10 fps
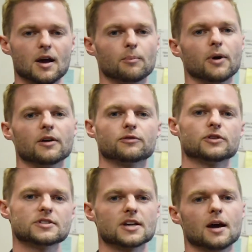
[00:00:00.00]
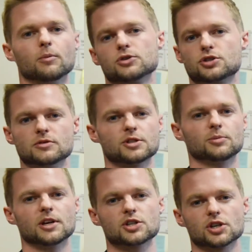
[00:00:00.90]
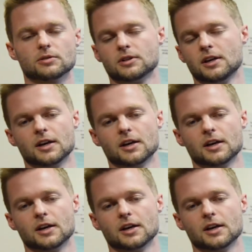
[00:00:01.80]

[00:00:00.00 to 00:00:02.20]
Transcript: But for this time, we'll just do a simulation.